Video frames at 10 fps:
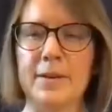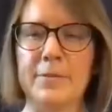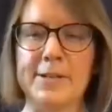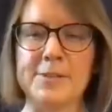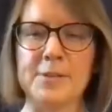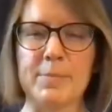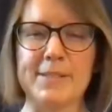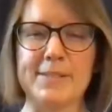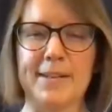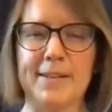I would answer that by
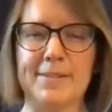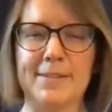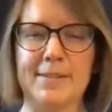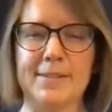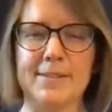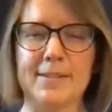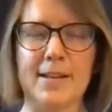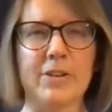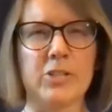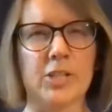saying that it's a lot
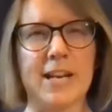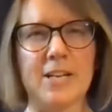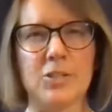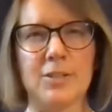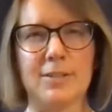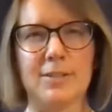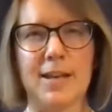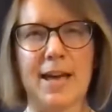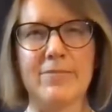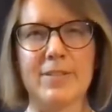of education and
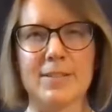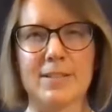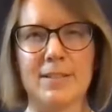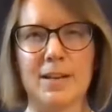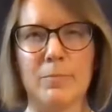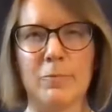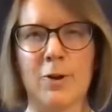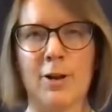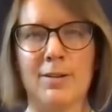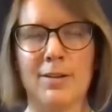advocacy up
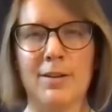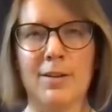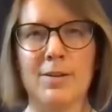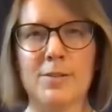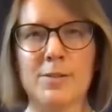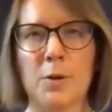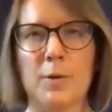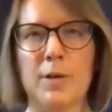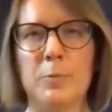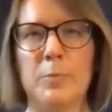front. So
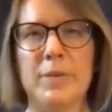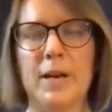it would be